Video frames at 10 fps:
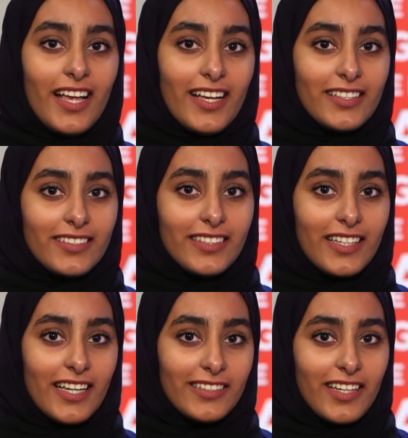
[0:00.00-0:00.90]
and
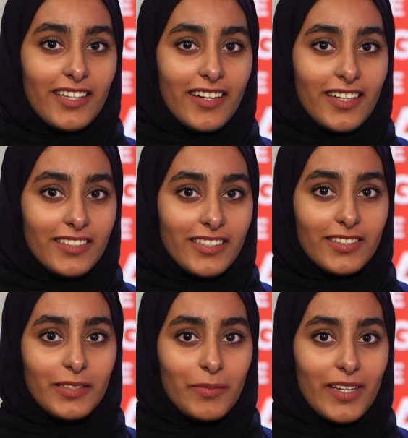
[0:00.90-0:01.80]
I
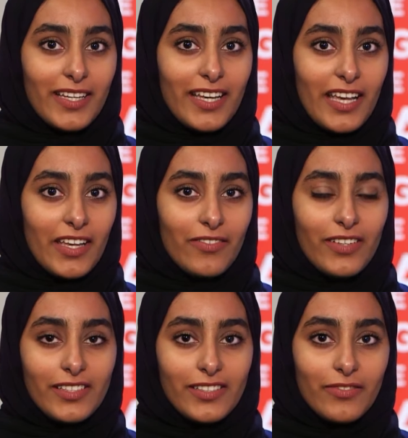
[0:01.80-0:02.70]
directed my AFS